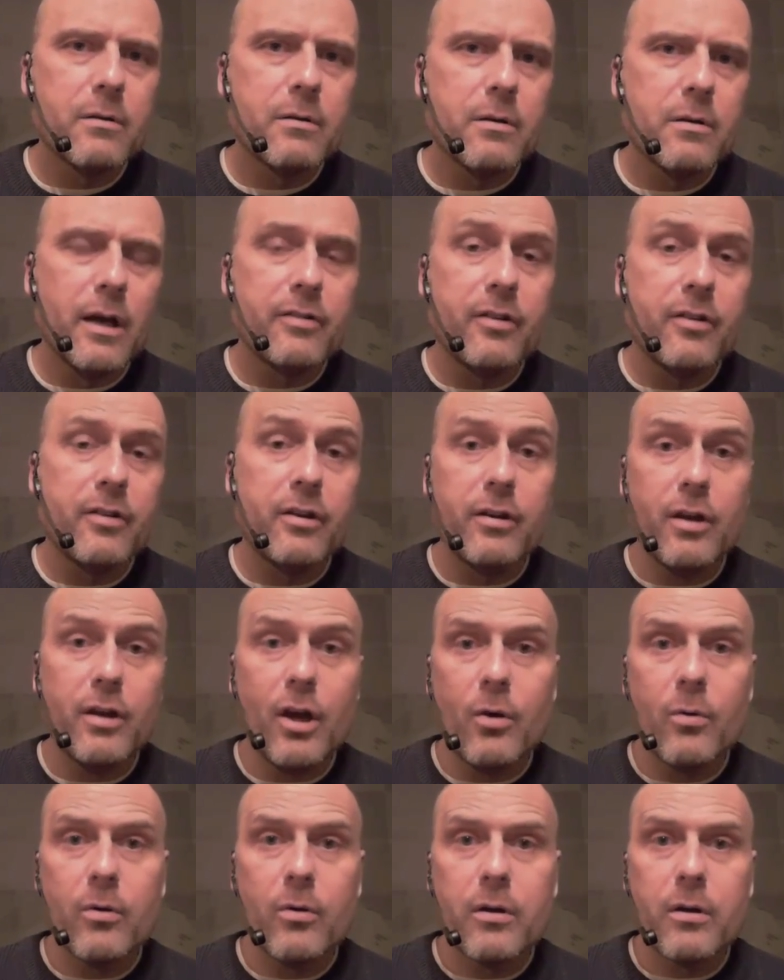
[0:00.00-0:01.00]
I didn't know
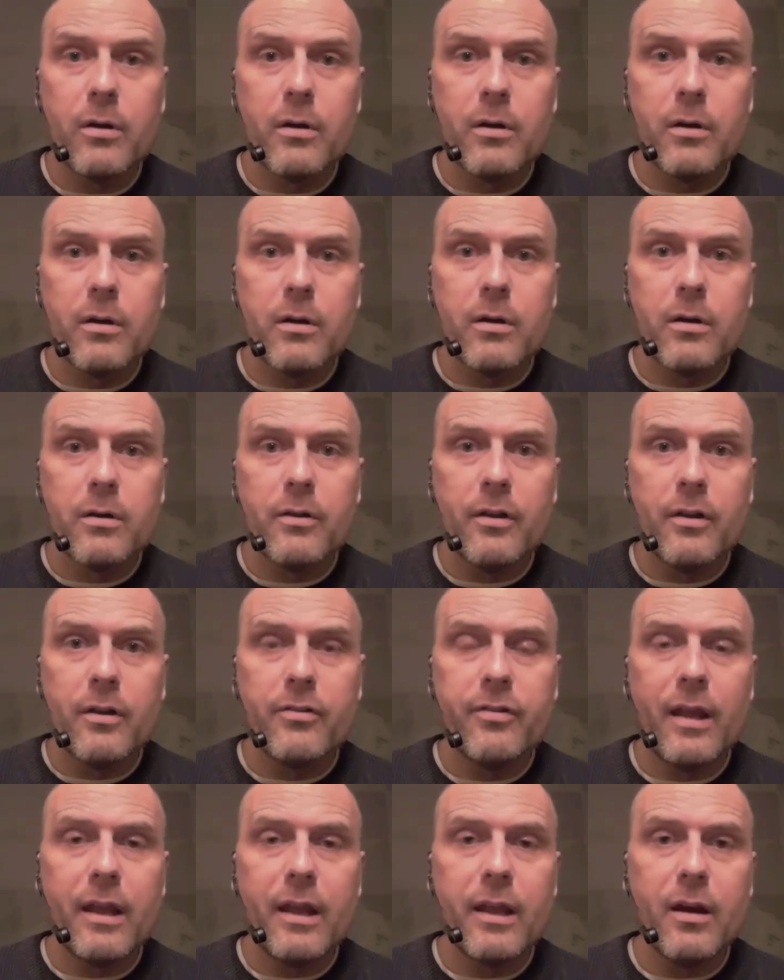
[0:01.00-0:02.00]
that
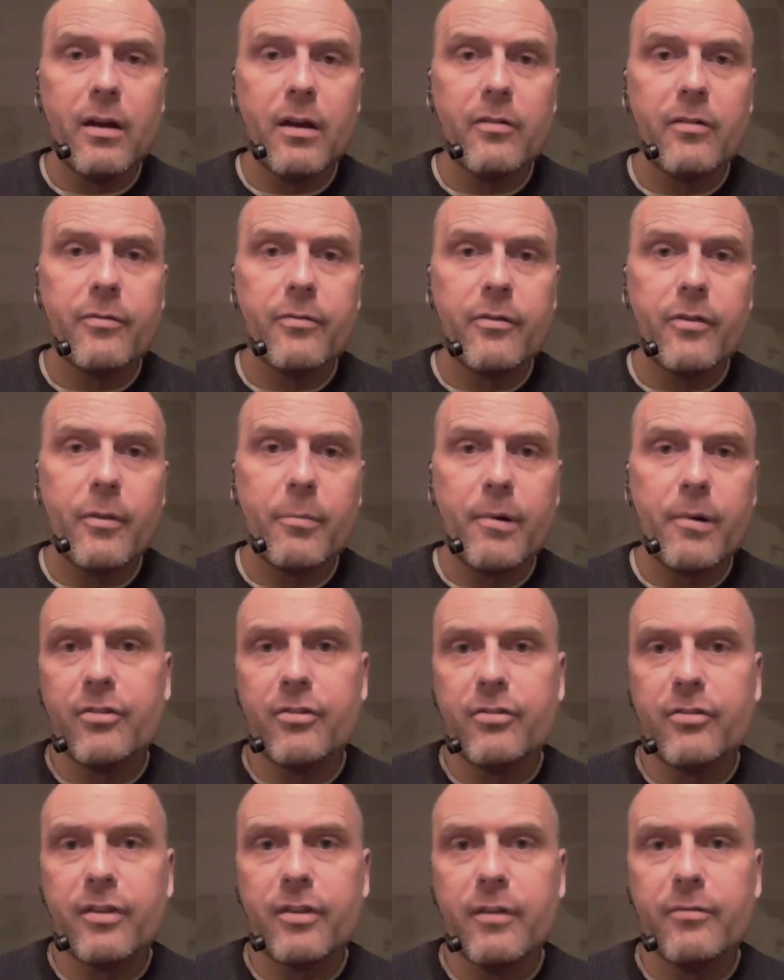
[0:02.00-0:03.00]
selling off the precious
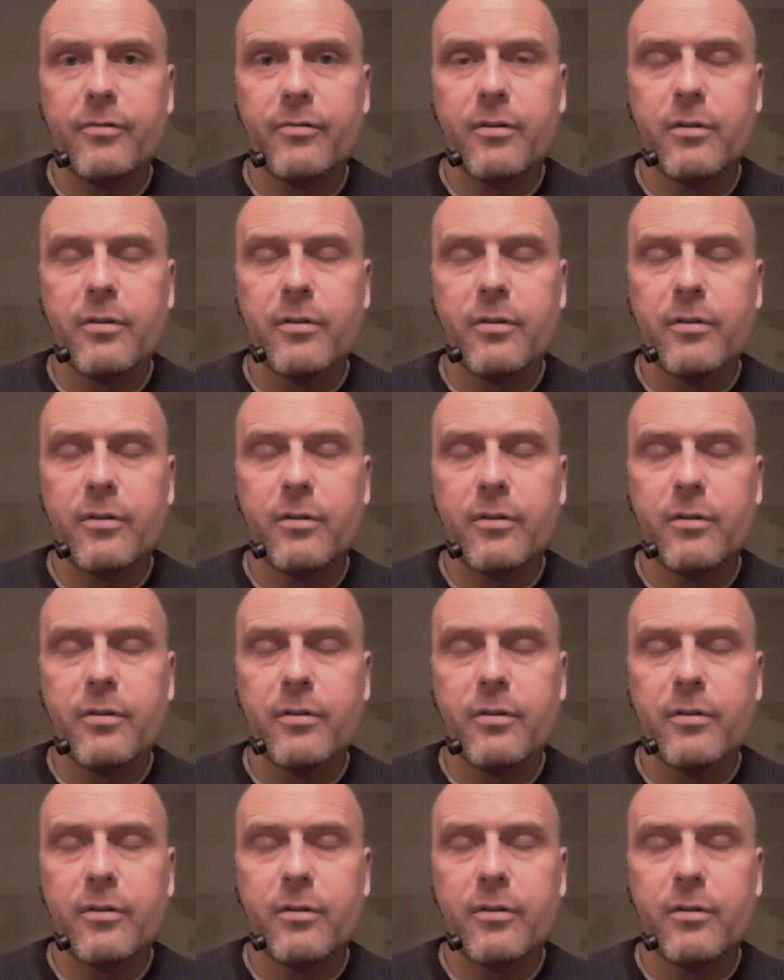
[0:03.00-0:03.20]
gift